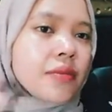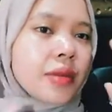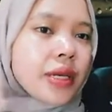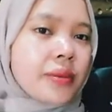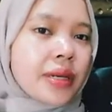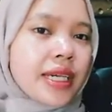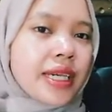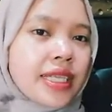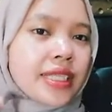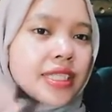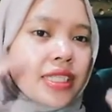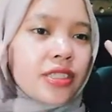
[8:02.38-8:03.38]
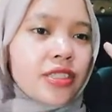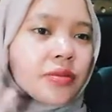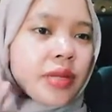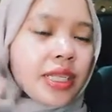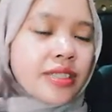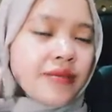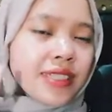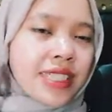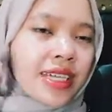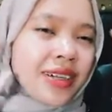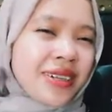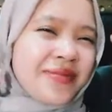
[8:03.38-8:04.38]
Bye bye and see you on my next
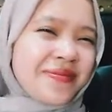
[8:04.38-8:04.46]
video.